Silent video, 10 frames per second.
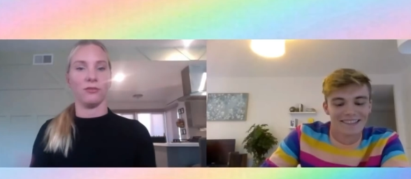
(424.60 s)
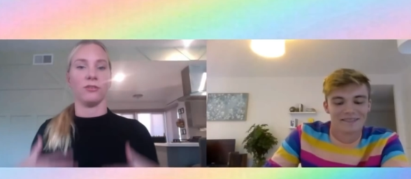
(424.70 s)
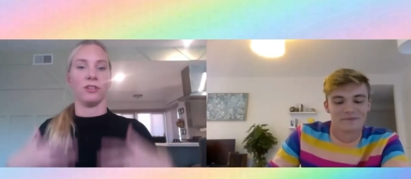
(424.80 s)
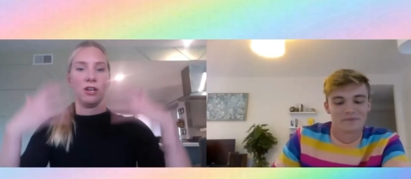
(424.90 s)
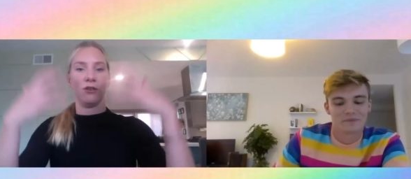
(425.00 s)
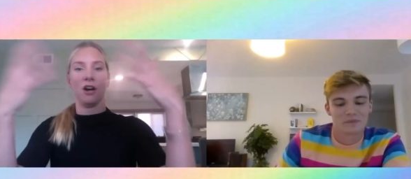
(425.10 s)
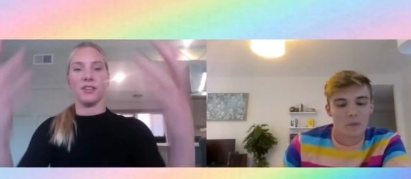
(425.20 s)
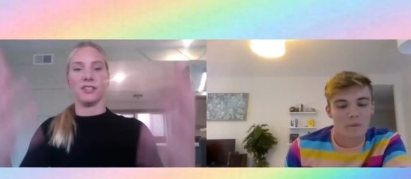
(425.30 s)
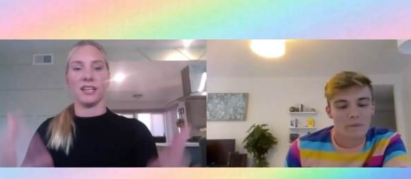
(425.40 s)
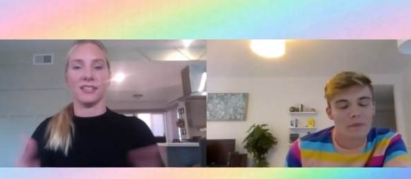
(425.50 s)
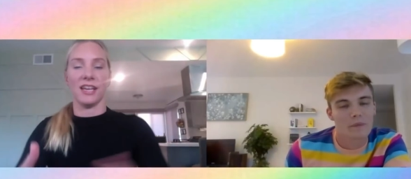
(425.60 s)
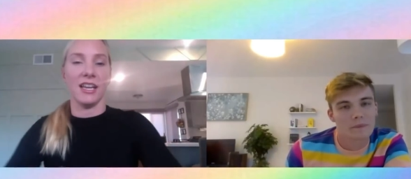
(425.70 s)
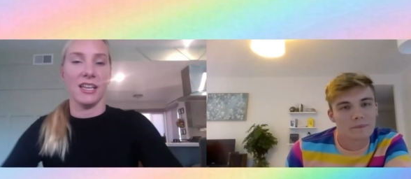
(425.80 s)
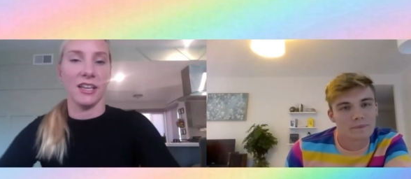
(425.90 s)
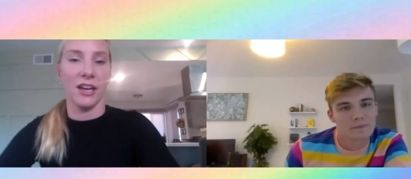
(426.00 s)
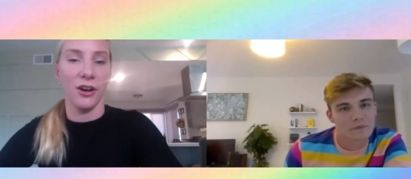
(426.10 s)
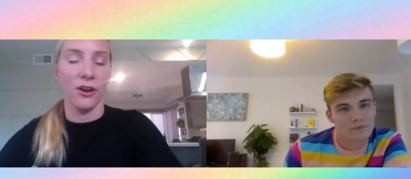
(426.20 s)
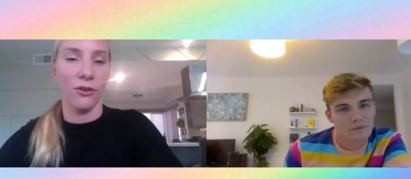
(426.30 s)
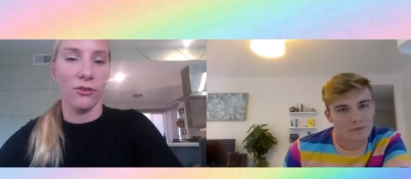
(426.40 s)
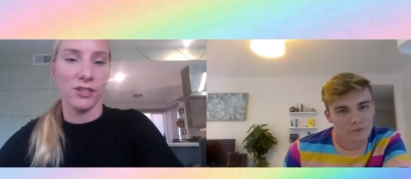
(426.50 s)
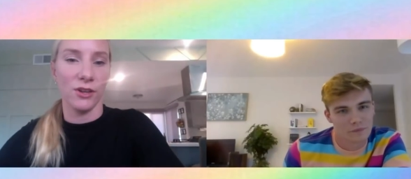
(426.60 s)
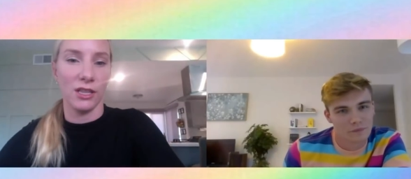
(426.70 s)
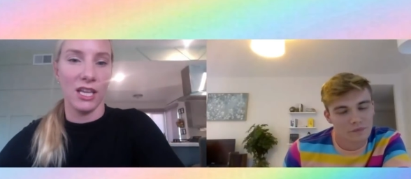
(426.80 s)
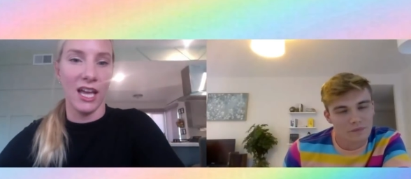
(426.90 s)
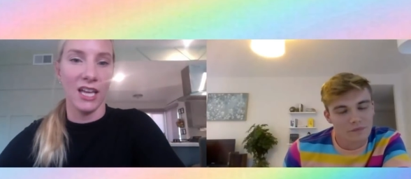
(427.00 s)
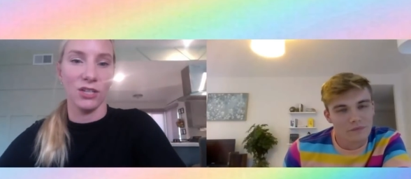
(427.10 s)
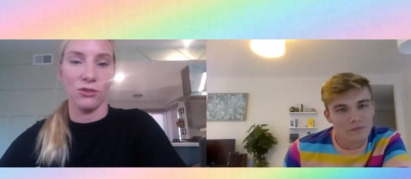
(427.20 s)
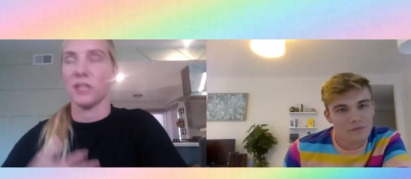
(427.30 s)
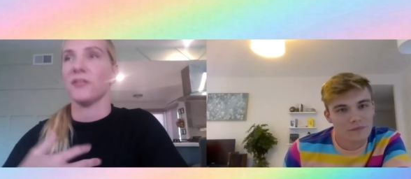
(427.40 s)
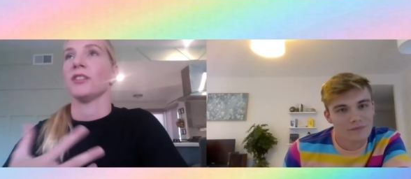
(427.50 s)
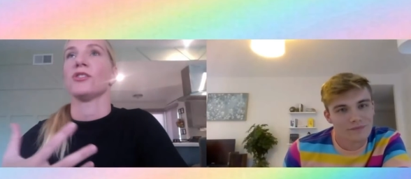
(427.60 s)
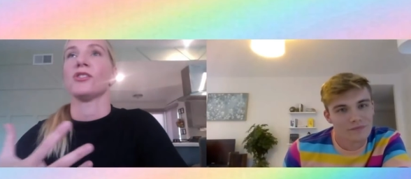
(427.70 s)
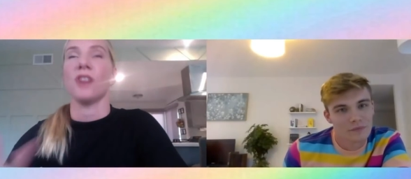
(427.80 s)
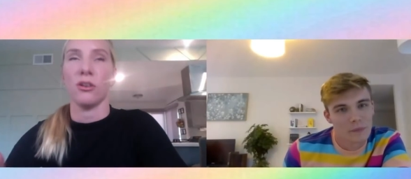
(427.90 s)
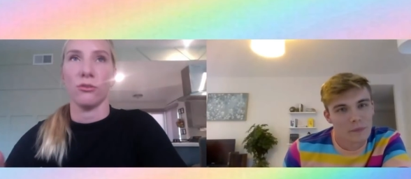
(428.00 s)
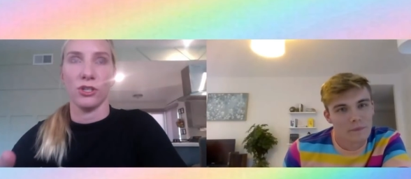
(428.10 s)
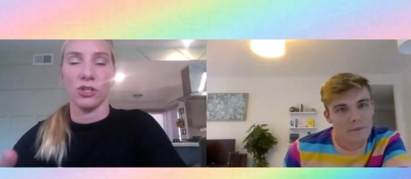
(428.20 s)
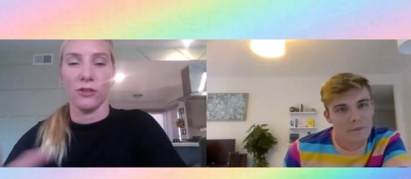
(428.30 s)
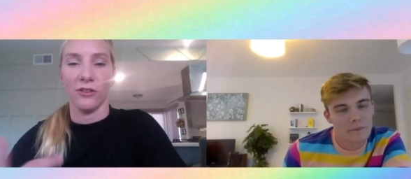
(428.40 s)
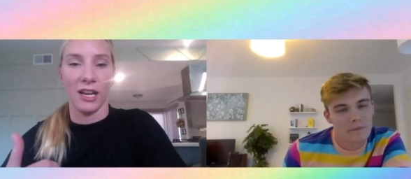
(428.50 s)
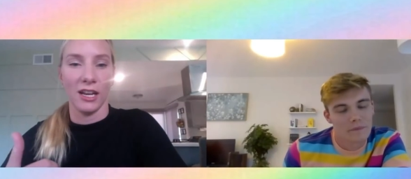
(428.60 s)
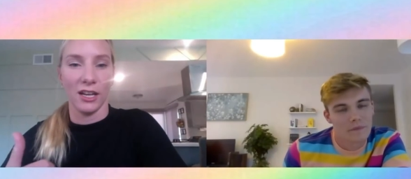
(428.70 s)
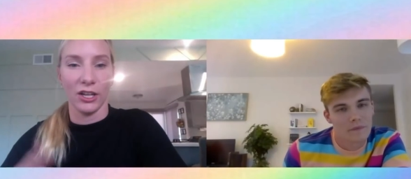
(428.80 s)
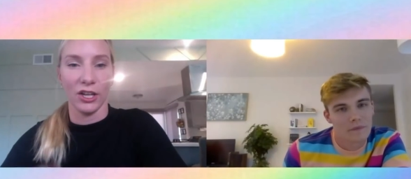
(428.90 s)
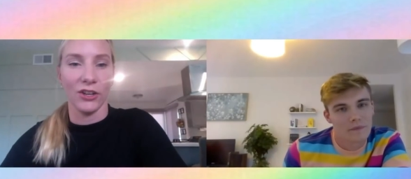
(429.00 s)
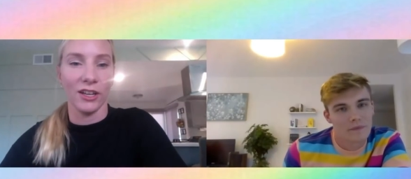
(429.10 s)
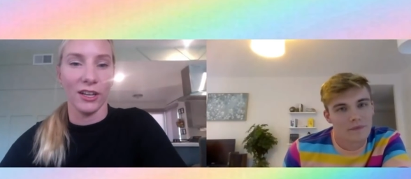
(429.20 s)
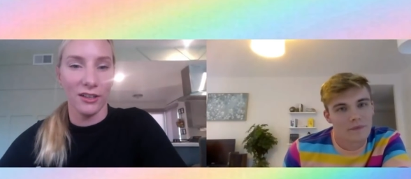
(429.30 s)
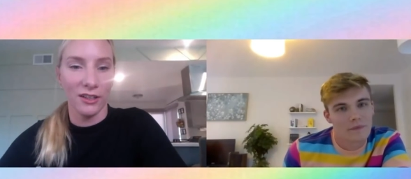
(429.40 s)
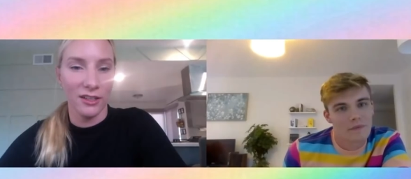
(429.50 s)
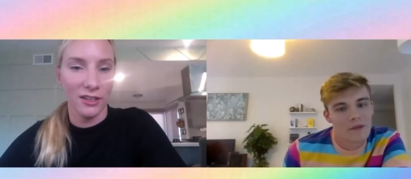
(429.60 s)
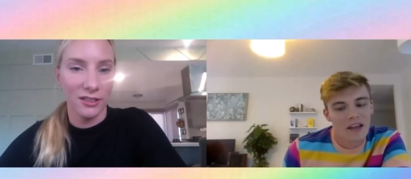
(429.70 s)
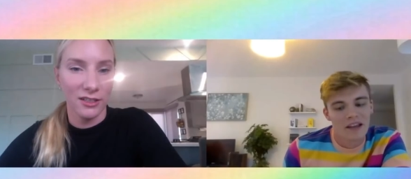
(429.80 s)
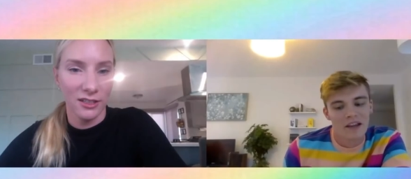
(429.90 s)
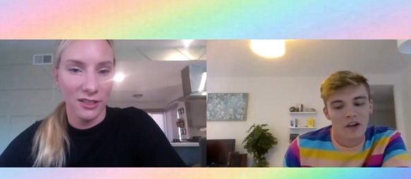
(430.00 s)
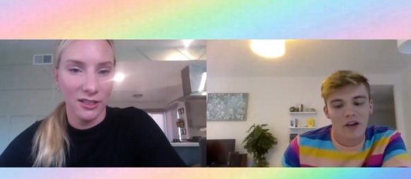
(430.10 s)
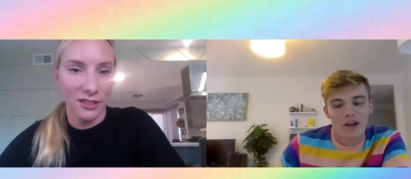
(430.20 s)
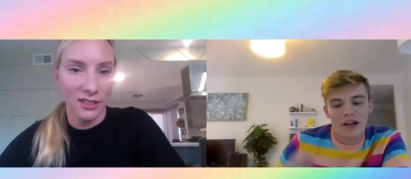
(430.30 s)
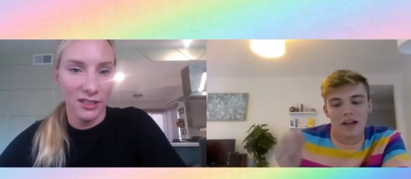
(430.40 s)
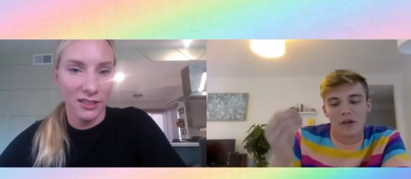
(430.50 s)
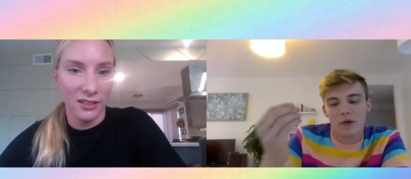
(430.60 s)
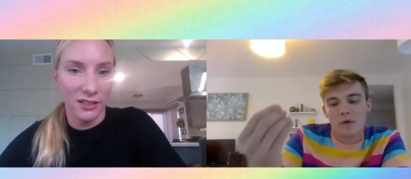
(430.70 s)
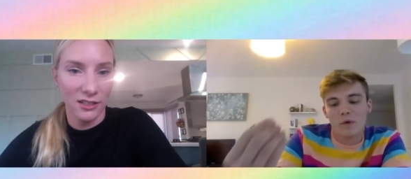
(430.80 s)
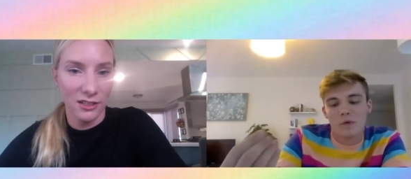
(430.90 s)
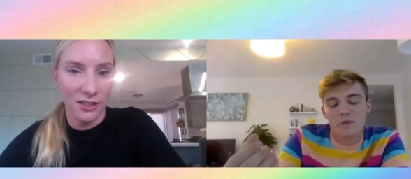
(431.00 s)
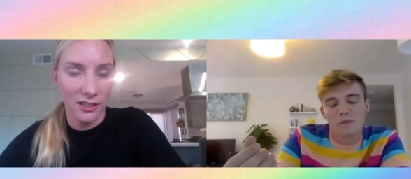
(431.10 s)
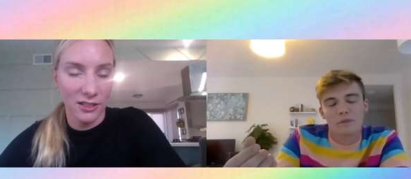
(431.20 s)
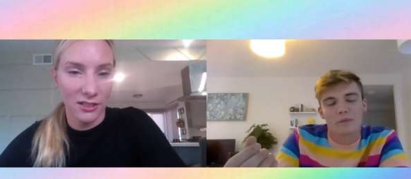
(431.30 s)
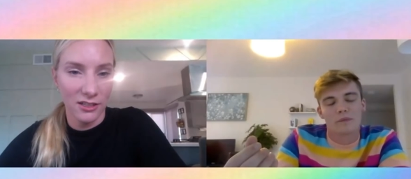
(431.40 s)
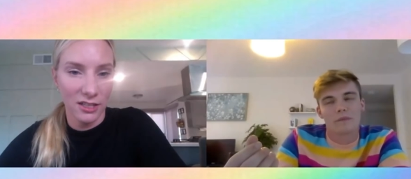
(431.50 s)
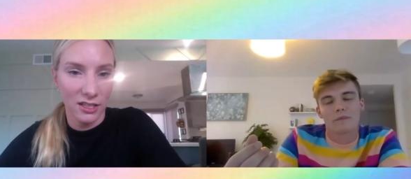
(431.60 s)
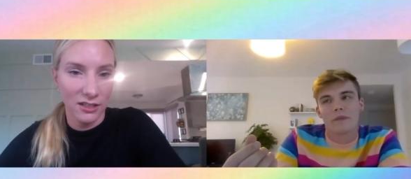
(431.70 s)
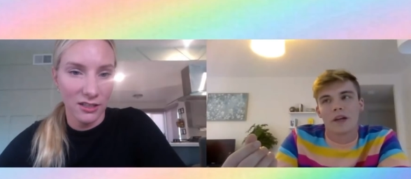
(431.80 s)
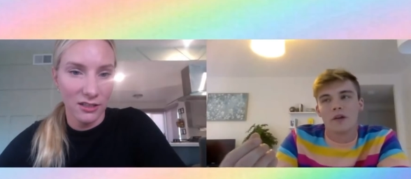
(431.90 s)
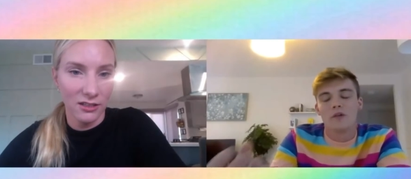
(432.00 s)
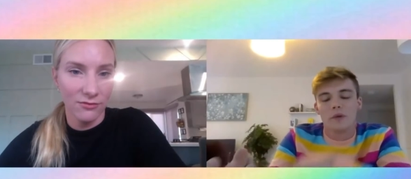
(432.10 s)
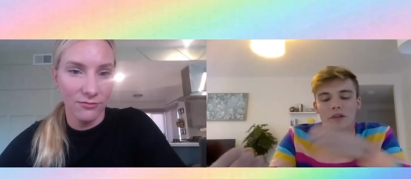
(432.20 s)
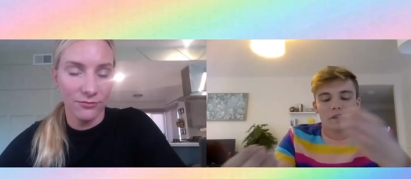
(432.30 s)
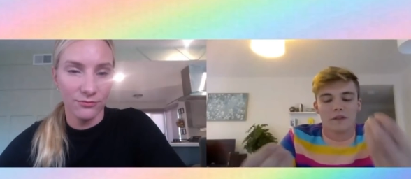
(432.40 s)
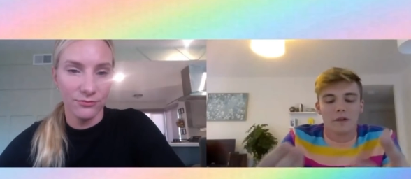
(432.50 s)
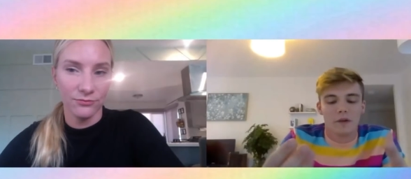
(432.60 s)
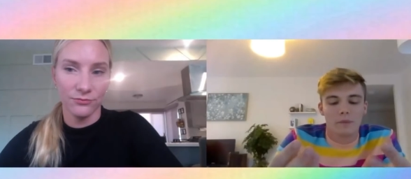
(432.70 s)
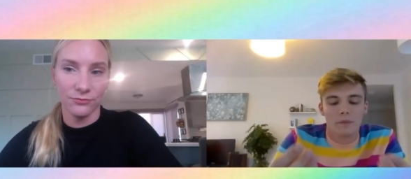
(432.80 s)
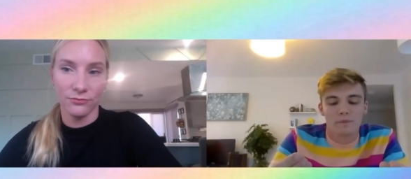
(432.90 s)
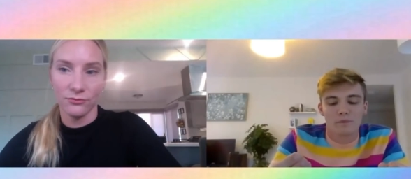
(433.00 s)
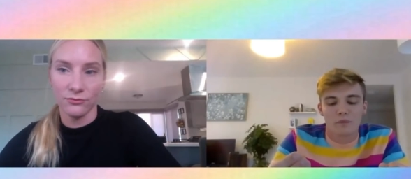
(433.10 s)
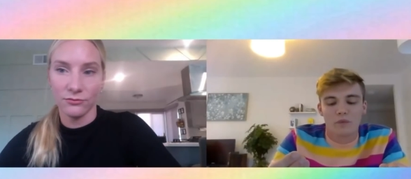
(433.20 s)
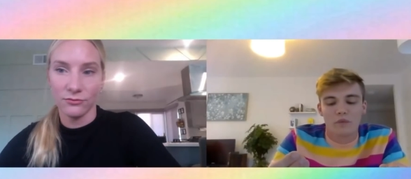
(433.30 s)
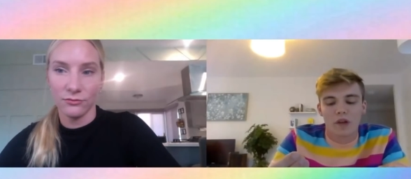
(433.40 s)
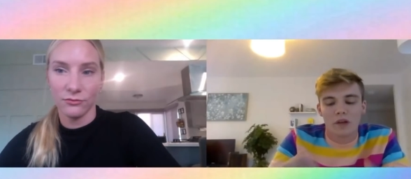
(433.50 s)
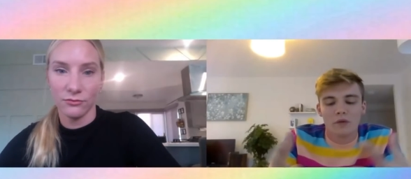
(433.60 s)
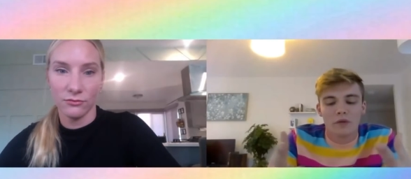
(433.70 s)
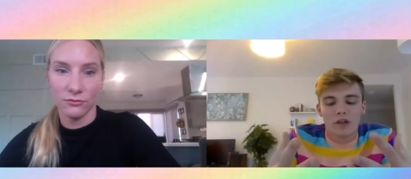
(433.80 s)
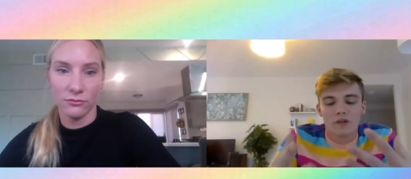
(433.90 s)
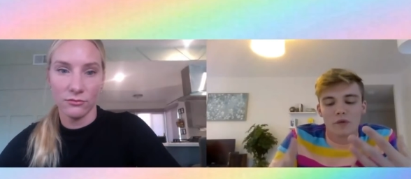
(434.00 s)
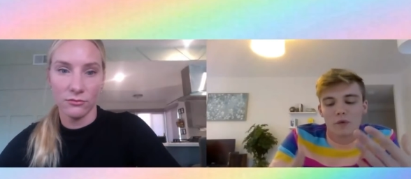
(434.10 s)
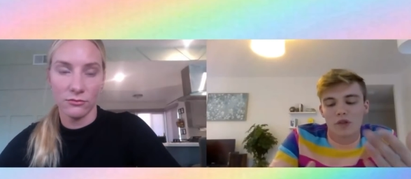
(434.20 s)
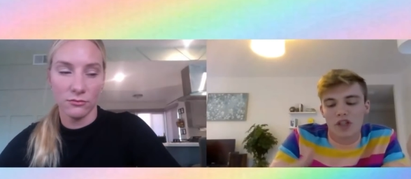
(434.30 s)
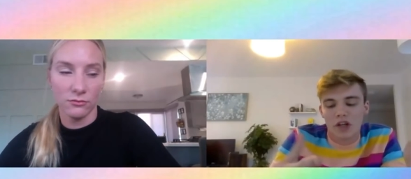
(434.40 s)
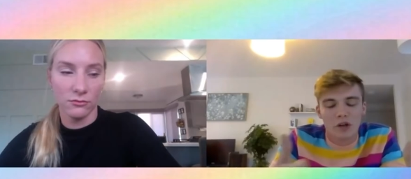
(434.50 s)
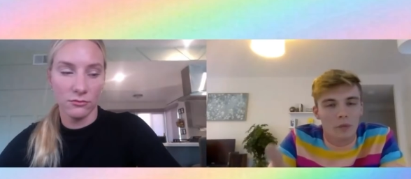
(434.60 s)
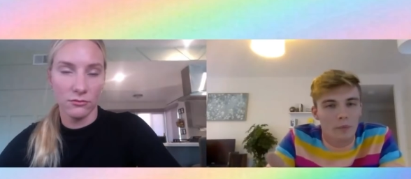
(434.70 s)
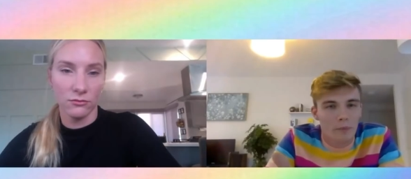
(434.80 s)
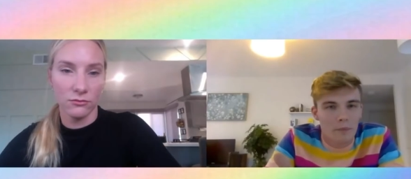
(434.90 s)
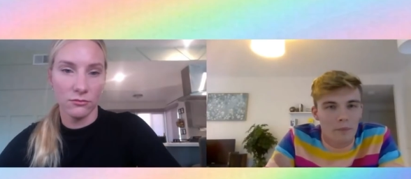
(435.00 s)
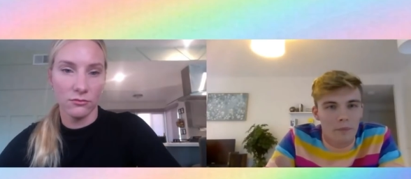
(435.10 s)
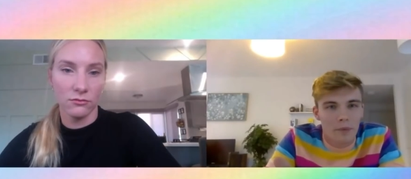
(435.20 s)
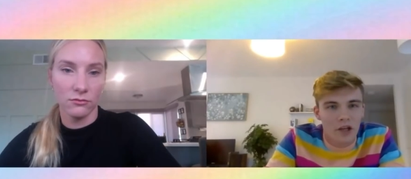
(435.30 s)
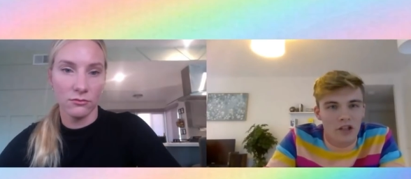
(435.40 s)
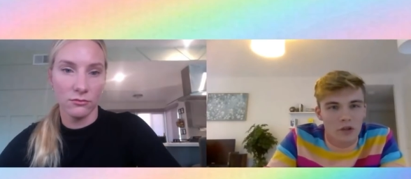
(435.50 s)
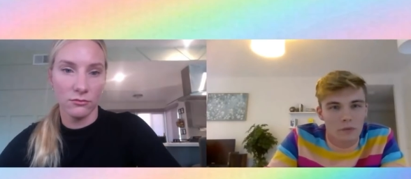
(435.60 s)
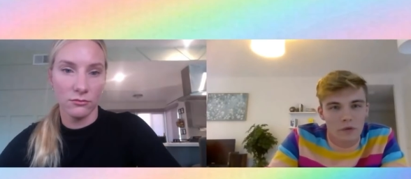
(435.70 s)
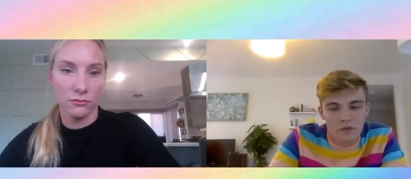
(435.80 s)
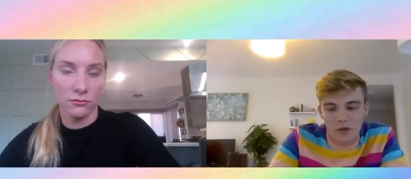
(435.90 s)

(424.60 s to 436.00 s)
Speaker 1: you know all this anxiety go so at the end you just feel so rejuvenated and good
Speaker 2: uh, are you how you doing some um, how you trying to share your passion with